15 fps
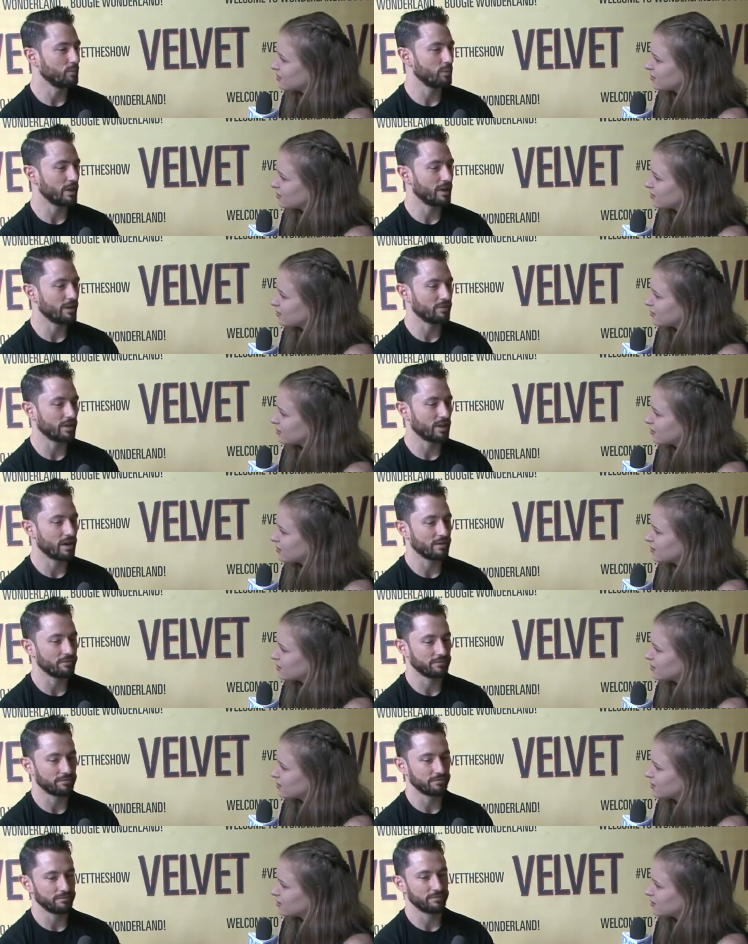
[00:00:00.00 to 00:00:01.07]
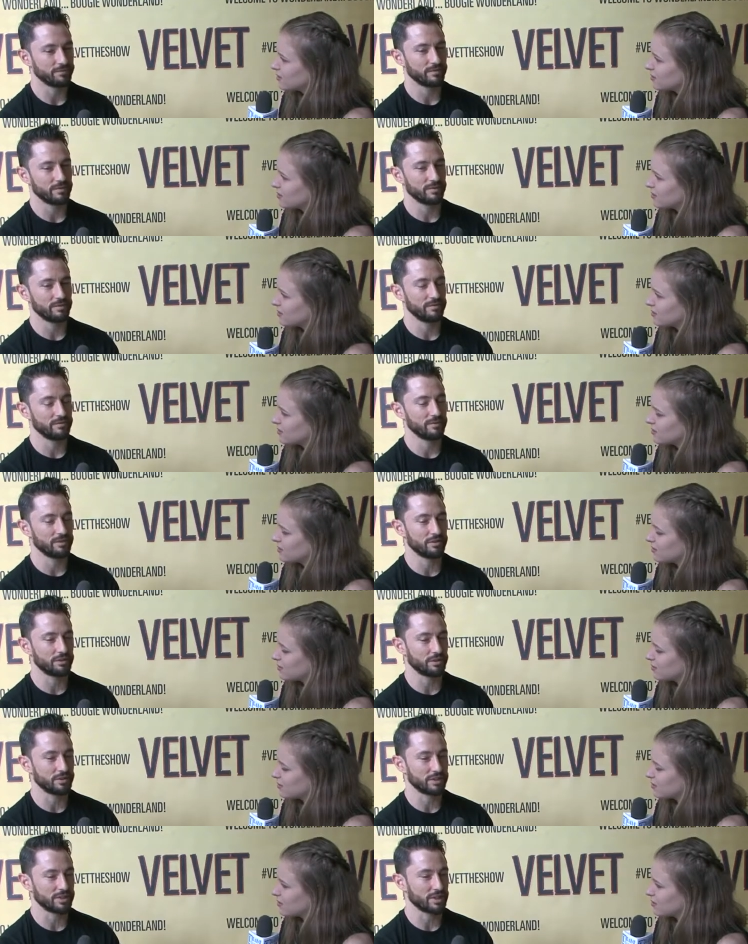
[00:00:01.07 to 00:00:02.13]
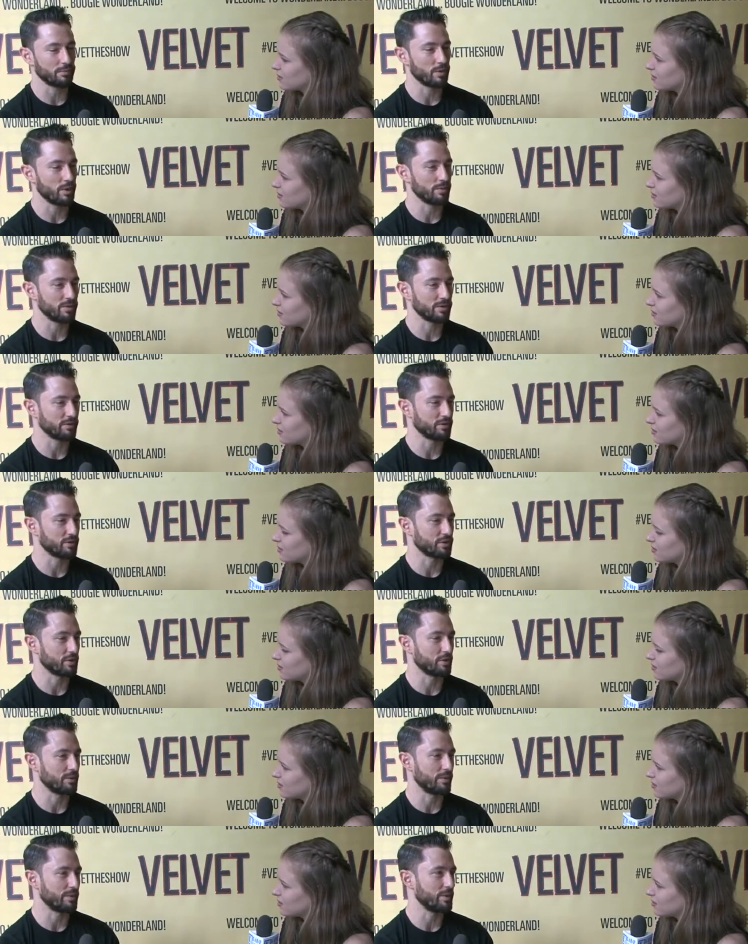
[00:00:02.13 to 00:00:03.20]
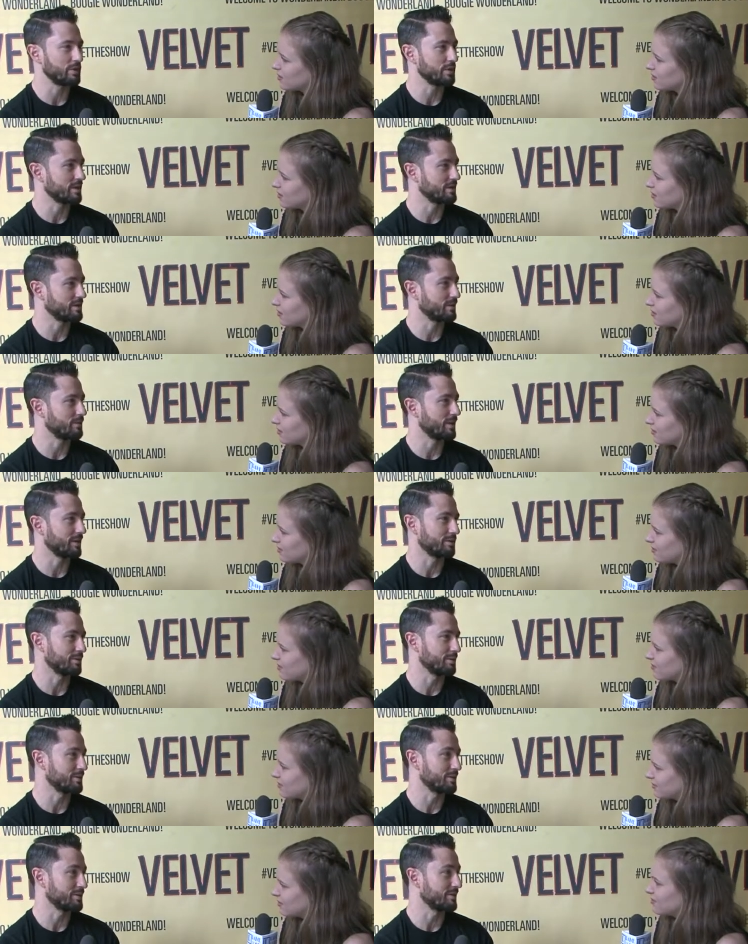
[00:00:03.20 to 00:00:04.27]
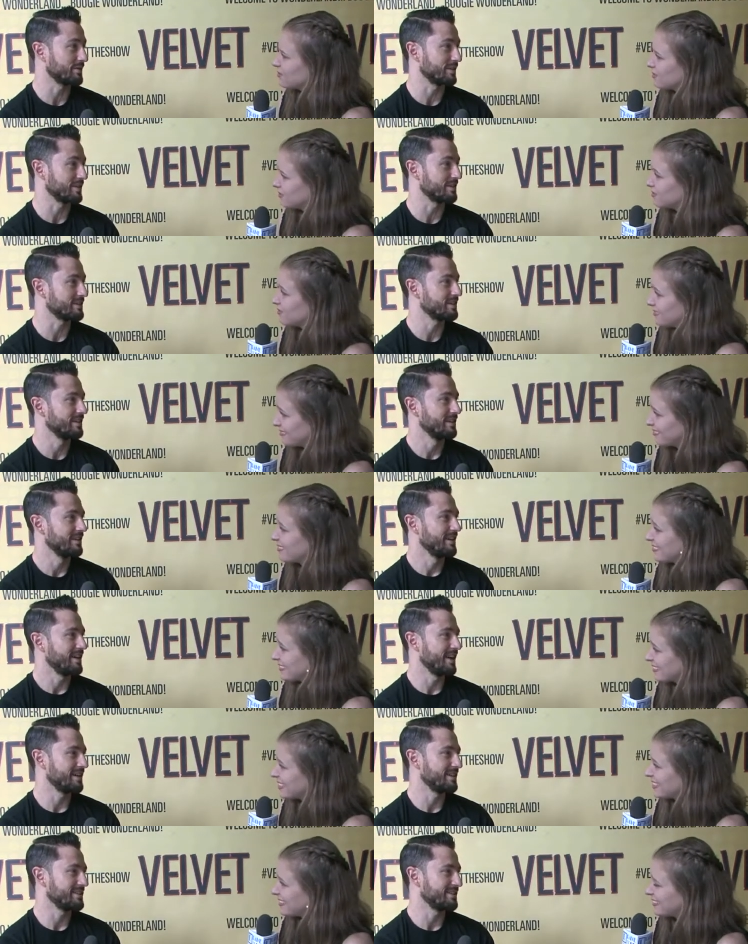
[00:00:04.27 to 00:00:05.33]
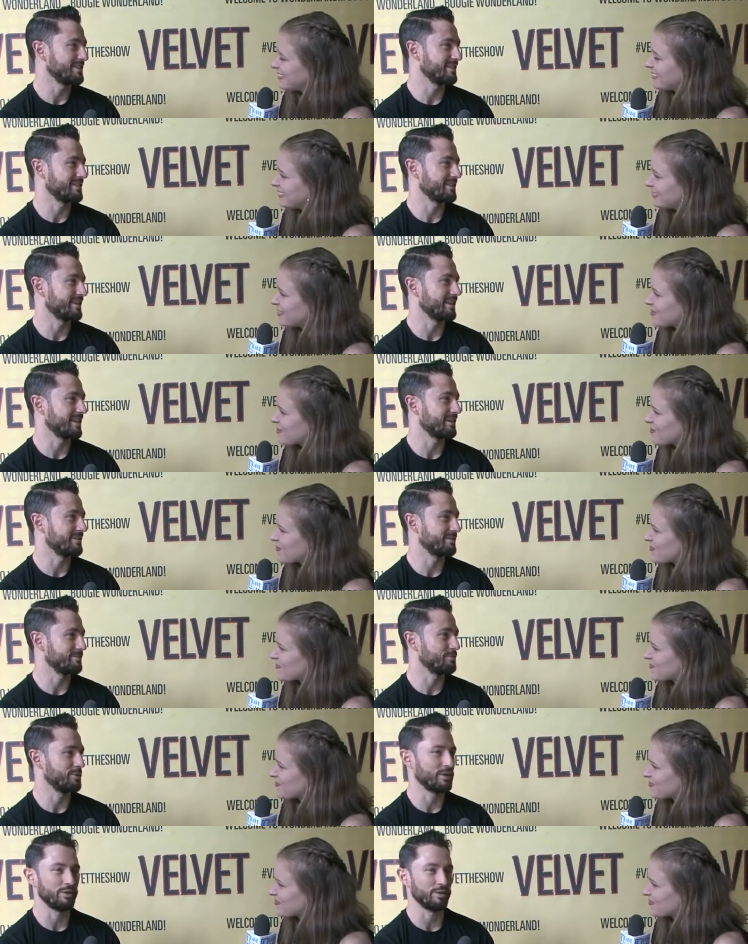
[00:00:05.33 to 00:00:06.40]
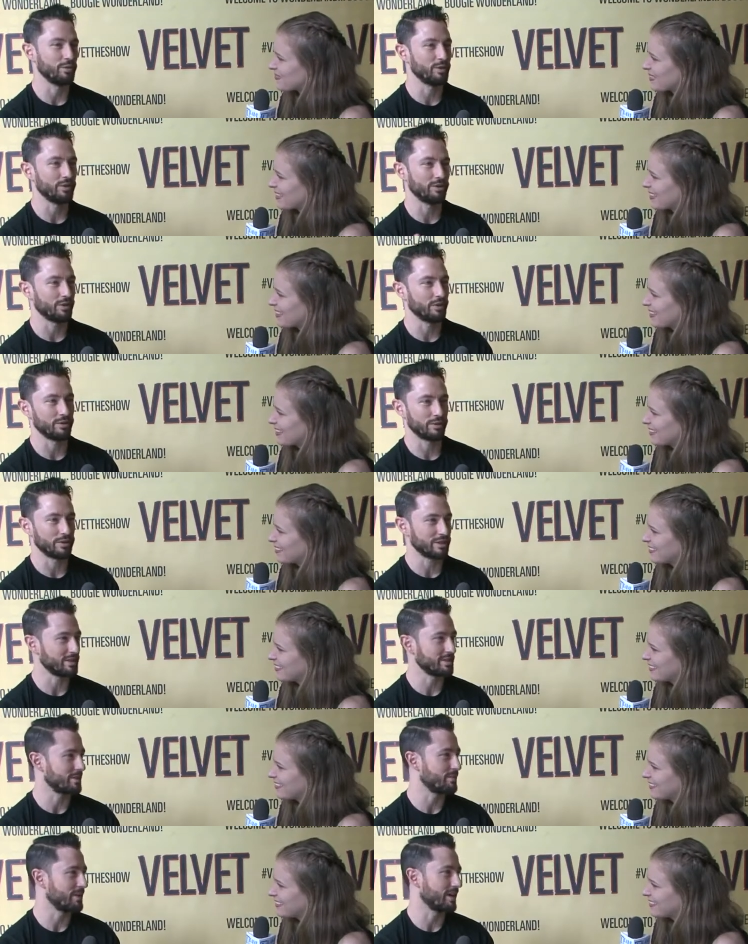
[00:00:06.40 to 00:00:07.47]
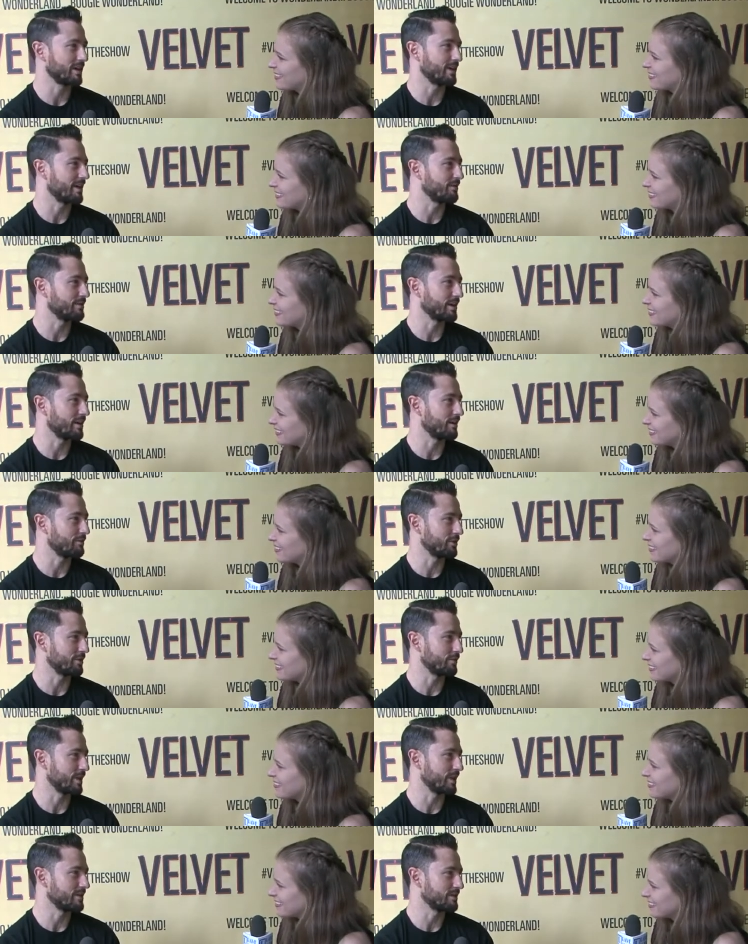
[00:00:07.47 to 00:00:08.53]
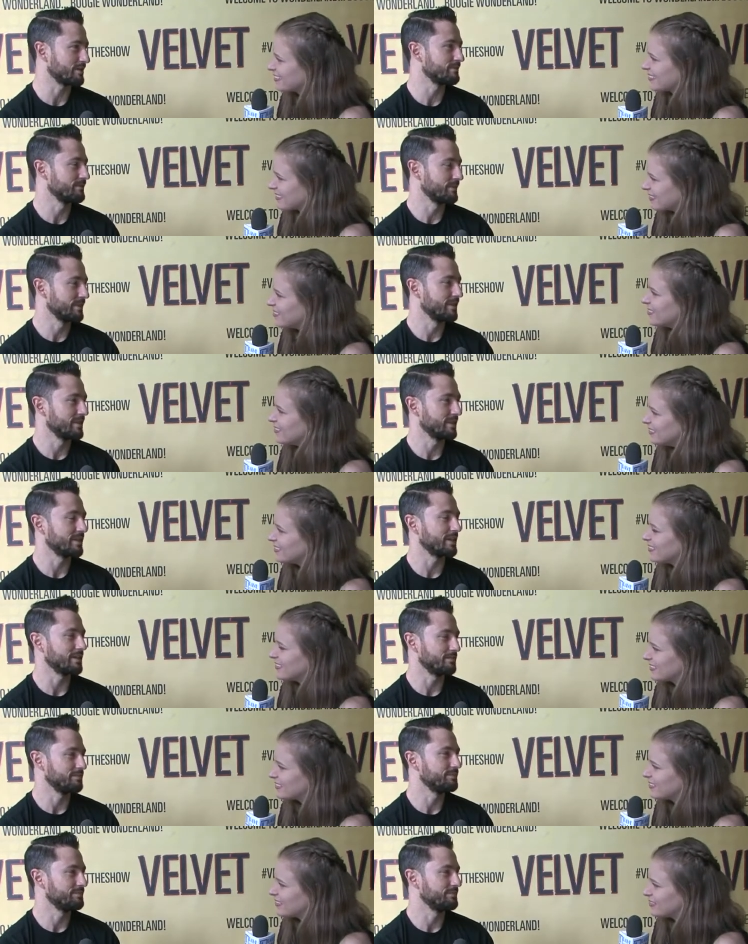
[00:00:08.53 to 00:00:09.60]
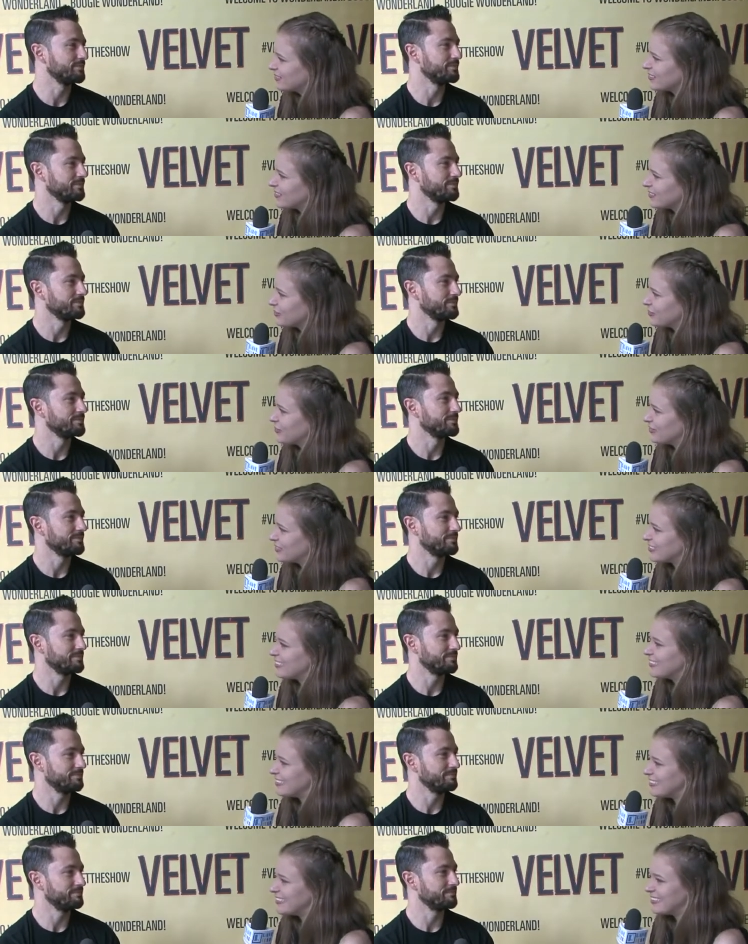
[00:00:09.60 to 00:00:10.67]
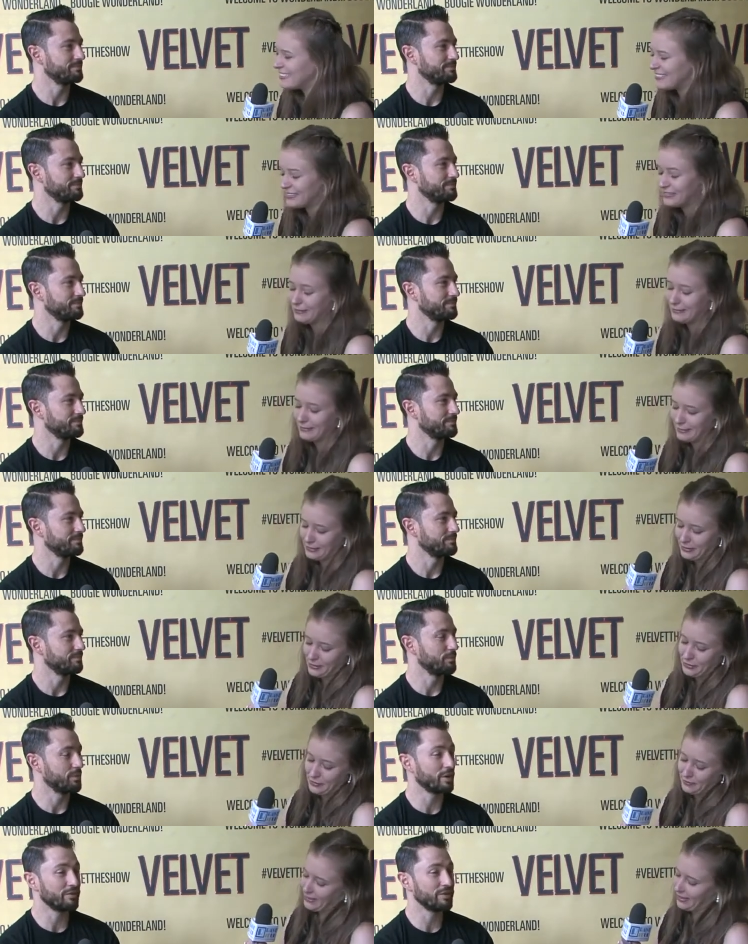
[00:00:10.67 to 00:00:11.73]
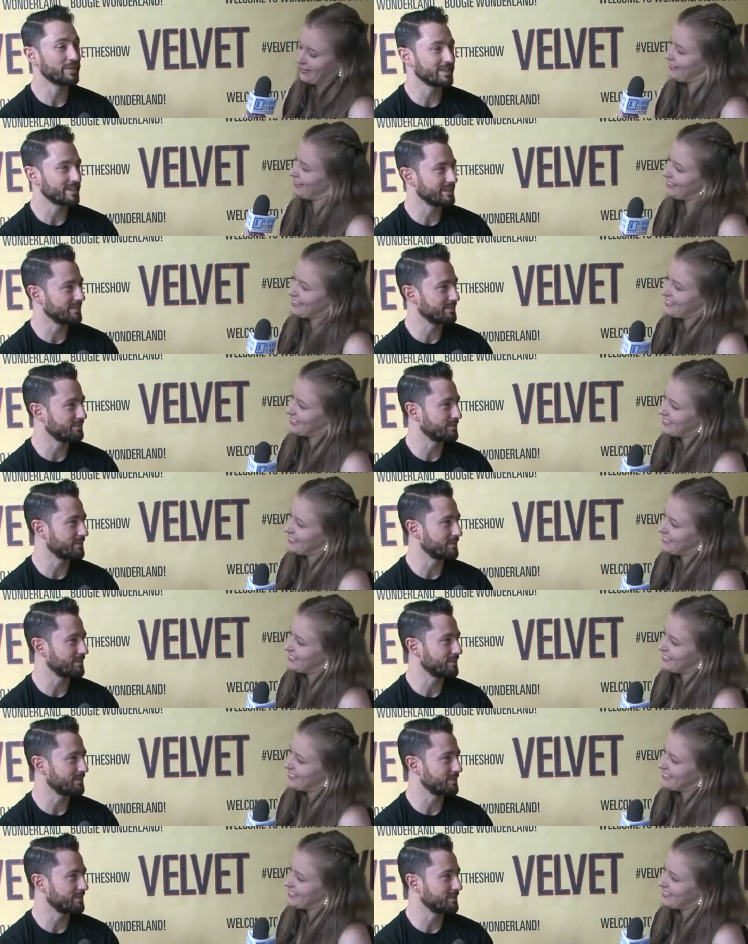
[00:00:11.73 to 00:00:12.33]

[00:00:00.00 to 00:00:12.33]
Speaker 1: we have a laugh during some moments of the show where we're dressed up like all sorts of things. And it's just like when you would go to a dress-up party and have a laugh with your mates. Yeah. Oh, interesting. Oh, there you go. But obviously the